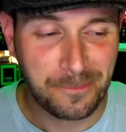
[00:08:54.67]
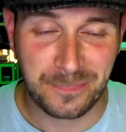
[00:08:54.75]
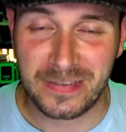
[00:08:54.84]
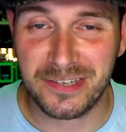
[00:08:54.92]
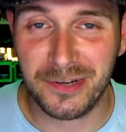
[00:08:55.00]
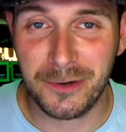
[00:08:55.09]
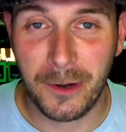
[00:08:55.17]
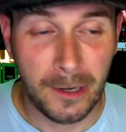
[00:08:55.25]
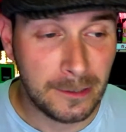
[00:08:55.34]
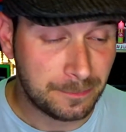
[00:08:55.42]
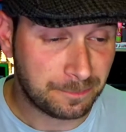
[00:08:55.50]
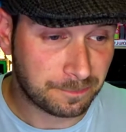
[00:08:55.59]
So
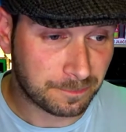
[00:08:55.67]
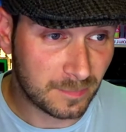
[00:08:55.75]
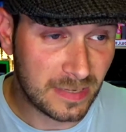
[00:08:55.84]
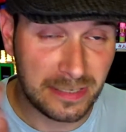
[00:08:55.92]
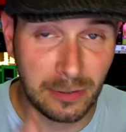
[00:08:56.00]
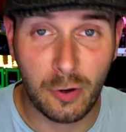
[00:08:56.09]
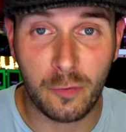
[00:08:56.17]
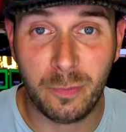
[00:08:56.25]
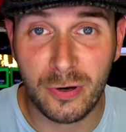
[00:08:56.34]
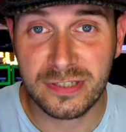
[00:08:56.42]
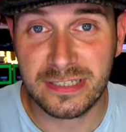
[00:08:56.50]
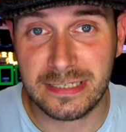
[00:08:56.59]
there's a lot of
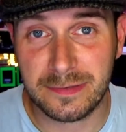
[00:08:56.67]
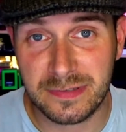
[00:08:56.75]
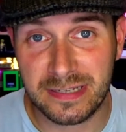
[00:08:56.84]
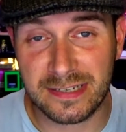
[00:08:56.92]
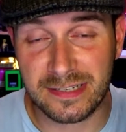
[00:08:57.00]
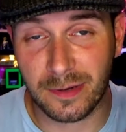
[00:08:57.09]
positives to this,